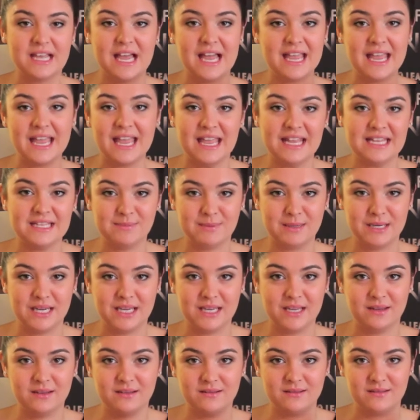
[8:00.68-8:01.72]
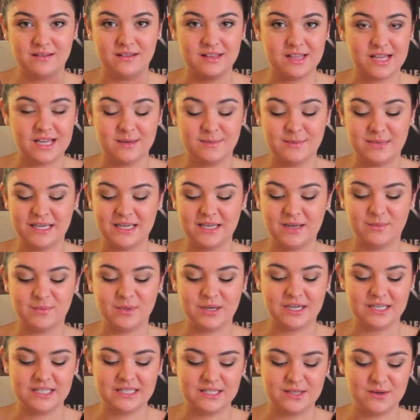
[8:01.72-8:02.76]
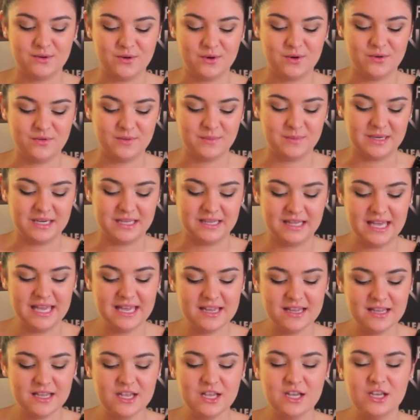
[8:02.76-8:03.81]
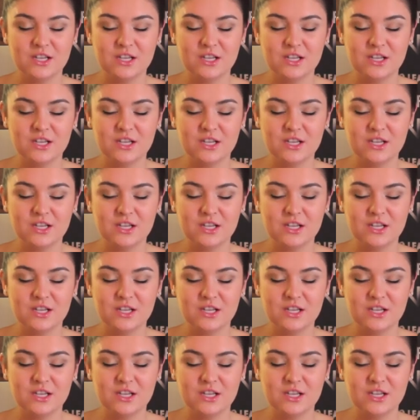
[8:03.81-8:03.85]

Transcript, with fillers: I hate spending a lot of money on products I don't know if I'm going to like.